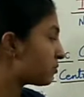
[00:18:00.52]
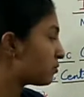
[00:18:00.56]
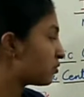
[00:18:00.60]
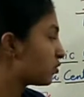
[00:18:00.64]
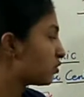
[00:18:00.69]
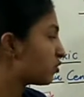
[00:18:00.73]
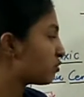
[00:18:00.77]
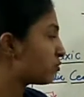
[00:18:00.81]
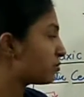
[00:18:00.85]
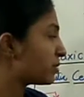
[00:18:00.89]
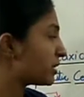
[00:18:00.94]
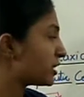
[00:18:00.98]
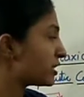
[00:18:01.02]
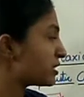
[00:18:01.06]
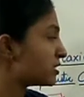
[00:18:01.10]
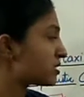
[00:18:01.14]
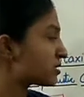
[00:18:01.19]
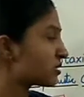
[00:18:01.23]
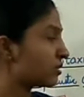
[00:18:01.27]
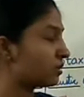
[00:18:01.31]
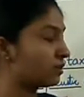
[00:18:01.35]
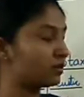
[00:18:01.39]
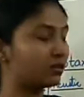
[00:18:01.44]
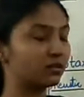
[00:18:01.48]

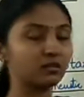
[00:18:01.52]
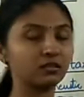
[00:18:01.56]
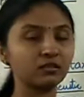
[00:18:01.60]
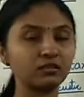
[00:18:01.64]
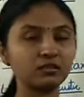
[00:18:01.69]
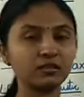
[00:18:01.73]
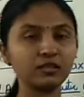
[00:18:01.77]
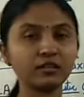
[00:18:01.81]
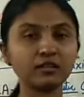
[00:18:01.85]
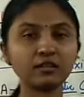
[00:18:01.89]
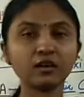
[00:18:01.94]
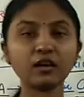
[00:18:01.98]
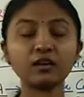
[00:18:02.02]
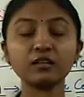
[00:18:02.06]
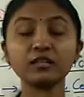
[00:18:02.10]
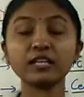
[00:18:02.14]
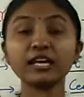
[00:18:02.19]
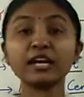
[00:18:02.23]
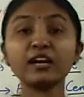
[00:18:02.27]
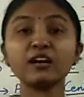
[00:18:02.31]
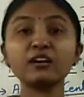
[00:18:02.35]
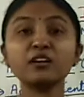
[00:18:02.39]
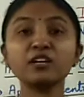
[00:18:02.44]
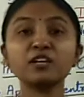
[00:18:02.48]
movements, they
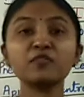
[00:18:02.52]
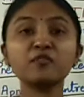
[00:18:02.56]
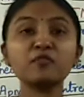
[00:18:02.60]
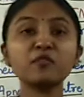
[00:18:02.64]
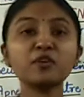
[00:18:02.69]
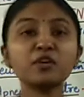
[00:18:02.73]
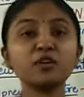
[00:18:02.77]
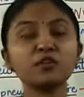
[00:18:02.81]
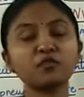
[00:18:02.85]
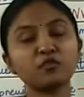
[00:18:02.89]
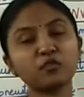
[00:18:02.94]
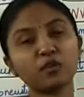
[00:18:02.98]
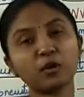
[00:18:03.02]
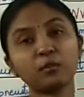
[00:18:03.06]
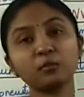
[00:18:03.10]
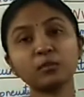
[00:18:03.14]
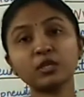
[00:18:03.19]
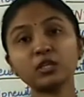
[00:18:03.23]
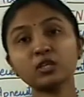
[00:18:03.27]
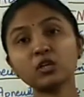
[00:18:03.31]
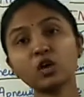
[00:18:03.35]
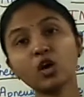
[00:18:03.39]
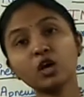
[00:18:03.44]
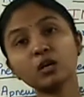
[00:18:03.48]
are different from
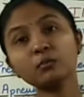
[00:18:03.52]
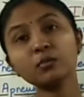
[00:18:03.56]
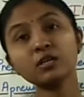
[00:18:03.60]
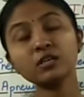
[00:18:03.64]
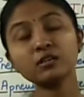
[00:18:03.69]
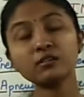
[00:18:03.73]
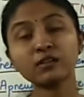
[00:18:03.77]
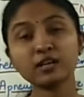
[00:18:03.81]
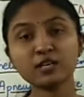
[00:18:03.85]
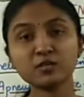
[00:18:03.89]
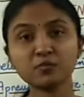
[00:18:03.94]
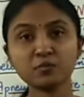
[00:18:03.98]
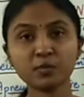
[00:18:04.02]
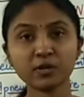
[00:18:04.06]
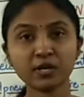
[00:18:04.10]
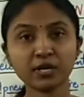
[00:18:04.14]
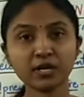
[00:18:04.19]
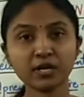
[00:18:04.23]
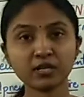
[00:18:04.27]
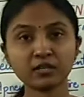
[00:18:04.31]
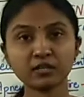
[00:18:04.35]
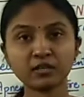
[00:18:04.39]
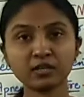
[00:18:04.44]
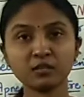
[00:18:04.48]
the normal
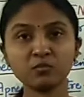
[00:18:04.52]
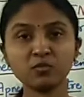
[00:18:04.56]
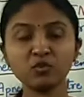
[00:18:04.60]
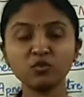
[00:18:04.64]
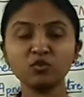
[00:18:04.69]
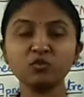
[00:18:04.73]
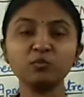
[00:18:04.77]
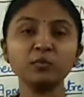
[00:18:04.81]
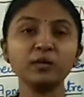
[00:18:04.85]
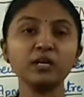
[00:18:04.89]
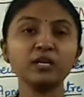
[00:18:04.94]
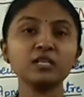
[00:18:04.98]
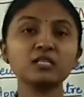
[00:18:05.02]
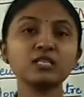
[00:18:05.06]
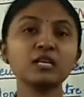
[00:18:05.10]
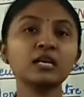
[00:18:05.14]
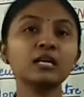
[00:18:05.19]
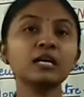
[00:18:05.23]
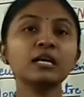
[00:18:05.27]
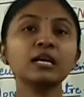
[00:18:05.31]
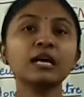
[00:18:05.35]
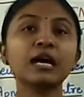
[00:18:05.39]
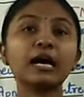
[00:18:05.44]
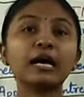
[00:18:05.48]
respiratory movements,
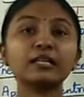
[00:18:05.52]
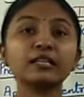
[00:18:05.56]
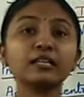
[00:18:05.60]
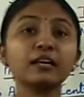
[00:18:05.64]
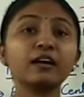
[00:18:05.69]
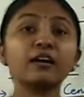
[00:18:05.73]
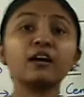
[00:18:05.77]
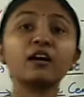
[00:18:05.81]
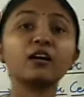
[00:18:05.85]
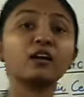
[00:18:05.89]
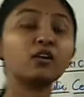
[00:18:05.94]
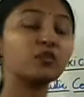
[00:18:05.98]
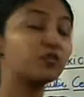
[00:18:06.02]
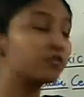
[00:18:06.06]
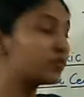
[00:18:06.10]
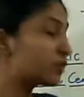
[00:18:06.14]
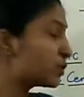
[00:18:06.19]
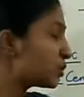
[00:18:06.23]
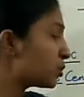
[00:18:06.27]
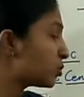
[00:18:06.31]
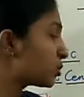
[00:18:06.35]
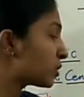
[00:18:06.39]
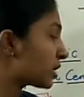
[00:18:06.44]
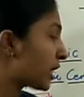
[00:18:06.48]
and they are of
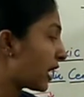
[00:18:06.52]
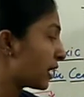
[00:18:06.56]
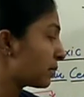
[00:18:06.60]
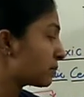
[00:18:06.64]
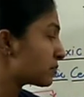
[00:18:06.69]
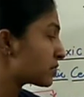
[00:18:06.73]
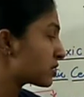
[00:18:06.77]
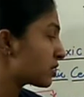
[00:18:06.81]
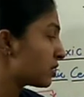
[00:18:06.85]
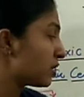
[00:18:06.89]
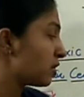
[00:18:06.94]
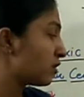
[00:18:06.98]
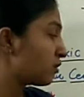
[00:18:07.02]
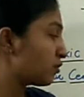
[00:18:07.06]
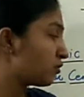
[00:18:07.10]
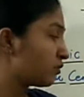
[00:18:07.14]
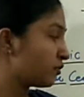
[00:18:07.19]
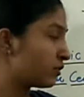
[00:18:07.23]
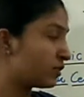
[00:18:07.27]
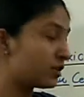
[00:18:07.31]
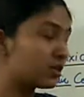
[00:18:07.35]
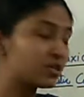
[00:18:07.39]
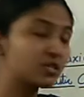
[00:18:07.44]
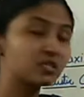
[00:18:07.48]
two types.
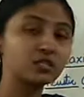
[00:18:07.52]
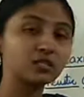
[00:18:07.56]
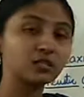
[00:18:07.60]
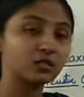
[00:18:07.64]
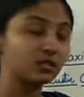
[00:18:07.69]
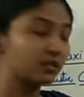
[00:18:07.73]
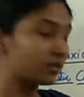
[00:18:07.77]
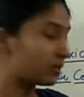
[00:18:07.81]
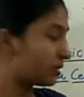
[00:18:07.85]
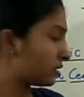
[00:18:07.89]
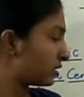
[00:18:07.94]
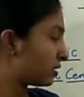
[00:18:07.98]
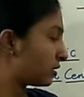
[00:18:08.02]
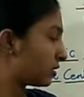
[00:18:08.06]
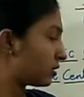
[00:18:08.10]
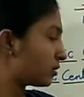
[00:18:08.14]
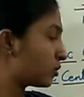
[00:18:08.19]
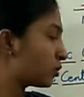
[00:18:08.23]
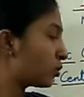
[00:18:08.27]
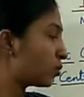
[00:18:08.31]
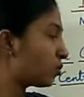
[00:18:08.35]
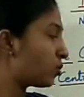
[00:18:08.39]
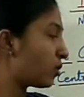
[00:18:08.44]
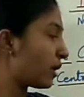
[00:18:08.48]
First,
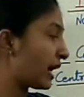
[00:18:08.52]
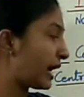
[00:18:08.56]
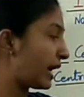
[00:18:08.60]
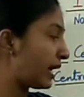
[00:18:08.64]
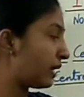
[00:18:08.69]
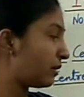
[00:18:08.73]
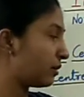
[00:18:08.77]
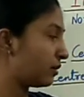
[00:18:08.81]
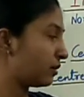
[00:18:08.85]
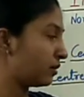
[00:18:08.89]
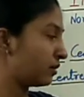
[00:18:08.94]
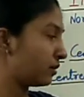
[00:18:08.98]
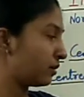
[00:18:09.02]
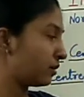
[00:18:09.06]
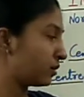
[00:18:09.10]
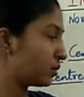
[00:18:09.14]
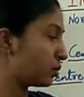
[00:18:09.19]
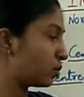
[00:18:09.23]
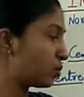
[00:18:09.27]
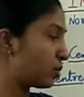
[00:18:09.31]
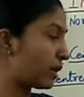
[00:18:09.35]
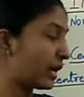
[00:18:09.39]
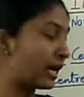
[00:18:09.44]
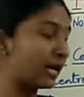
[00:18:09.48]
to
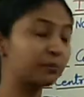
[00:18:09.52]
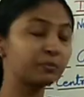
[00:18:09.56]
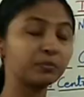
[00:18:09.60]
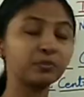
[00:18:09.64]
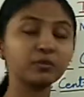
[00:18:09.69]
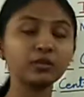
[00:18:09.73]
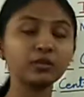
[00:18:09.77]
help